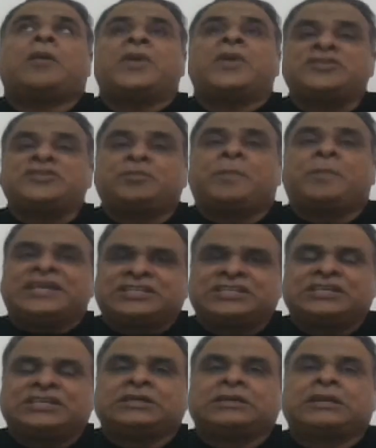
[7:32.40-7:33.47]
much
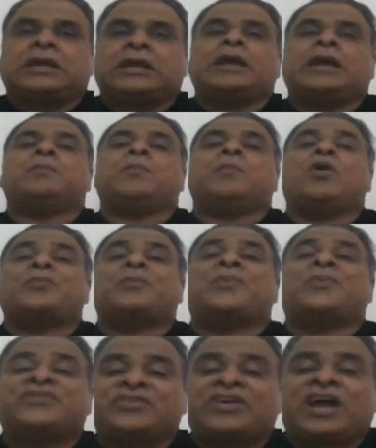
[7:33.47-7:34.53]
better and more
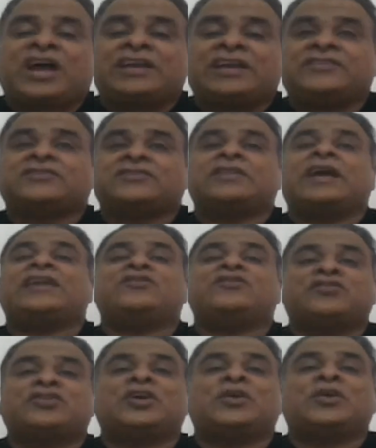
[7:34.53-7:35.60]
precise than
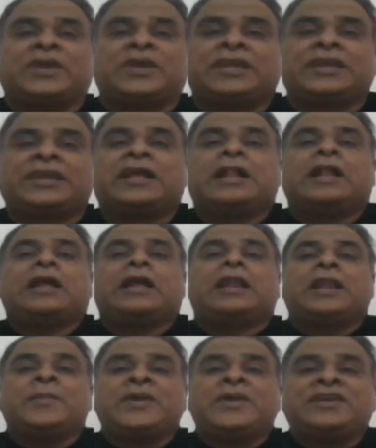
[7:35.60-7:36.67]
stemming.
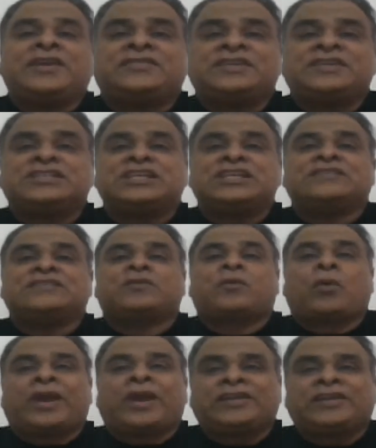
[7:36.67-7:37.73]
Lemmatization is
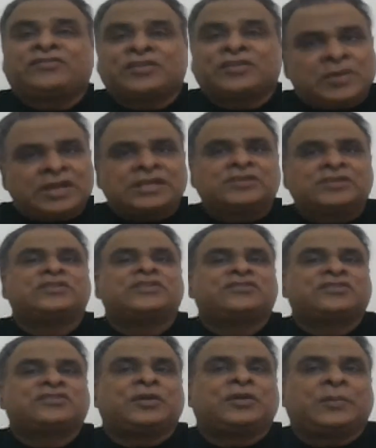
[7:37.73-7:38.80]
quite similar to the
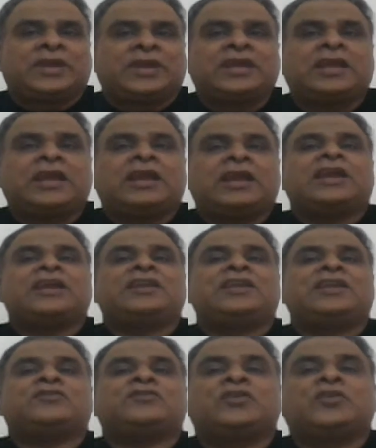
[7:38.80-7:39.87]
stemming. It
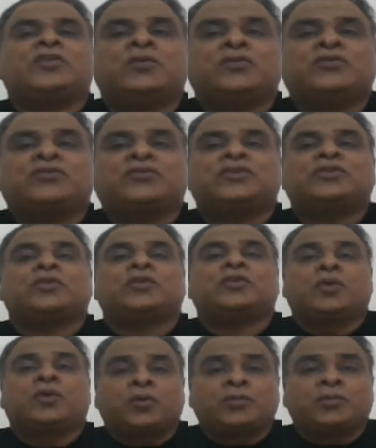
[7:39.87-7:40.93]
is used to
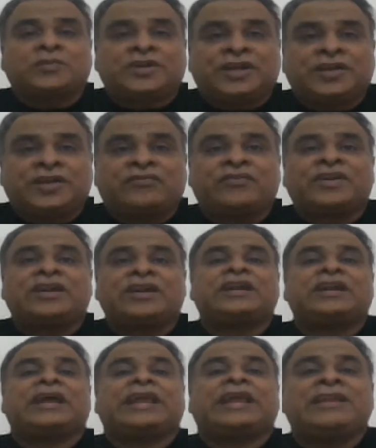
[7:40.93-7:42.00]
group
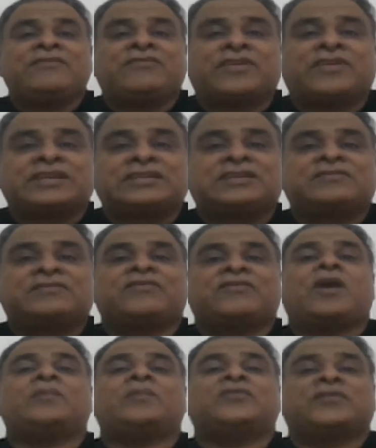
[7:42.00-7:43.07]
different inflected
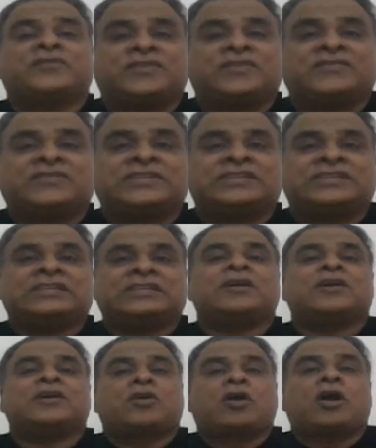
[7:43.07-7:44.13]
forms of the word
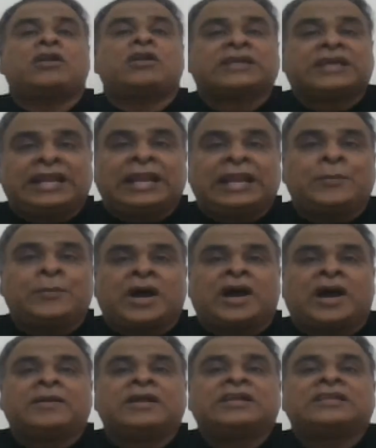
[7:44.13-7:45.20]
called lemma.